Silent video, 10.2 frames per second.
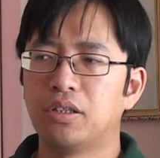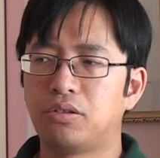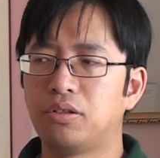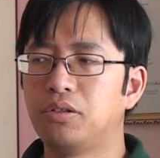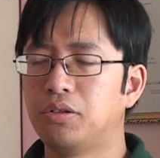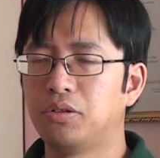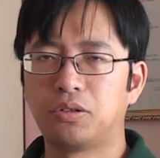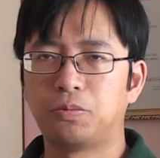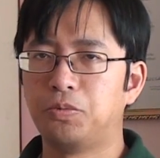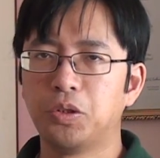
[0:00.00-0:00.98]
You
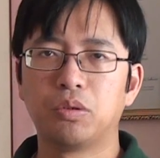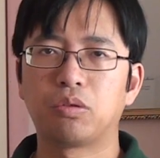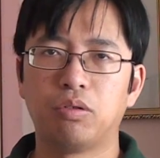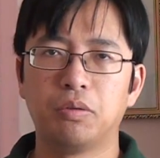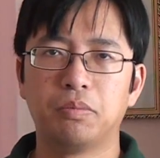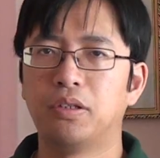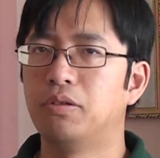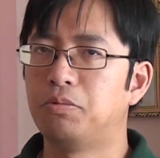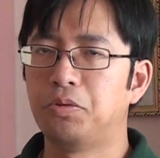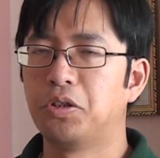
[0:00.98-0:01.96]
use real
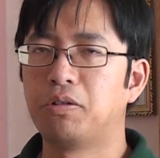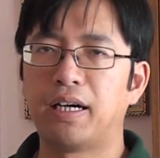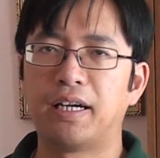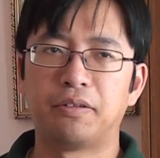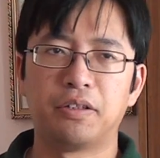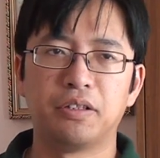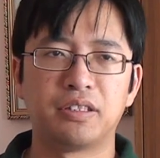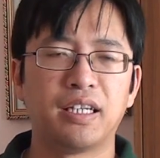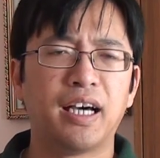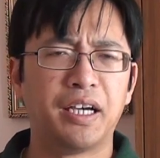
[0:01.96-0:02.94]
equipment, real
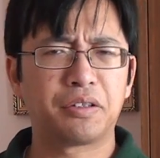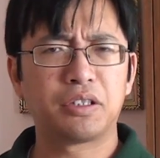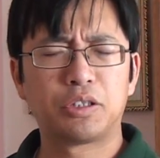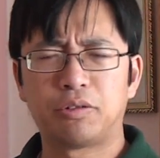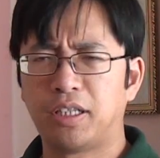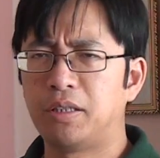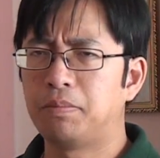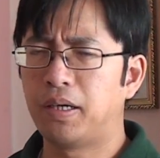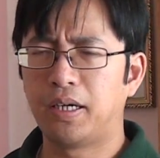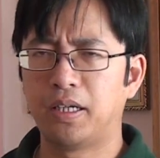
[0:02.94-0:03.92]
arrows, and you get
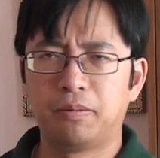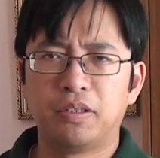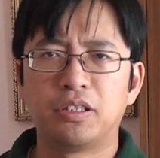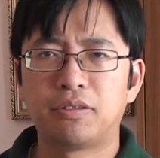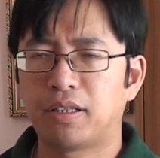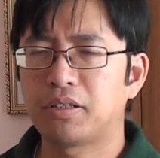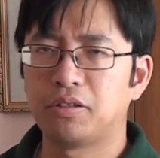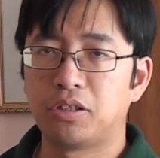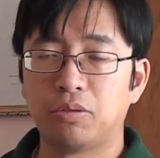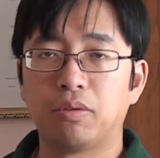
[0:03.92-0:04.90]
trained by
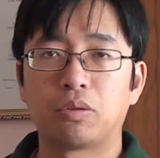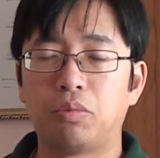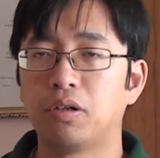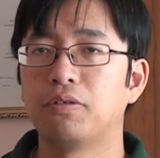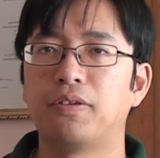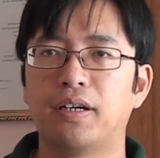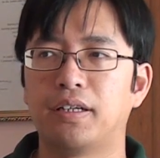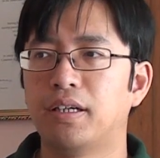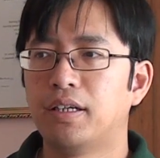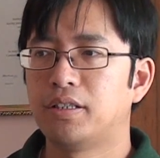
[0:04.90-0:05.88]
instructors who are
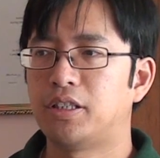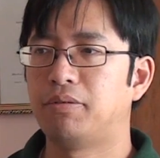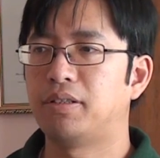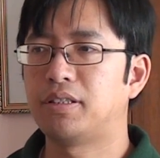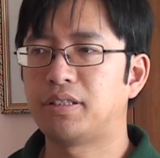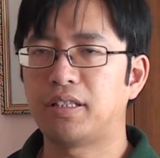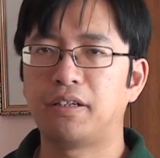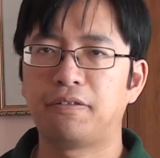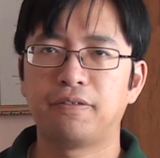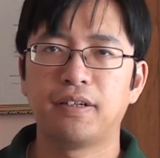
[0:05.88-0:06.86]
qualified. So it's
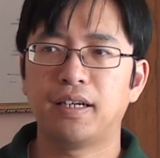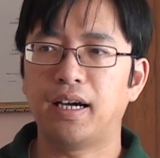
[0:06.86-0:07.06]
safe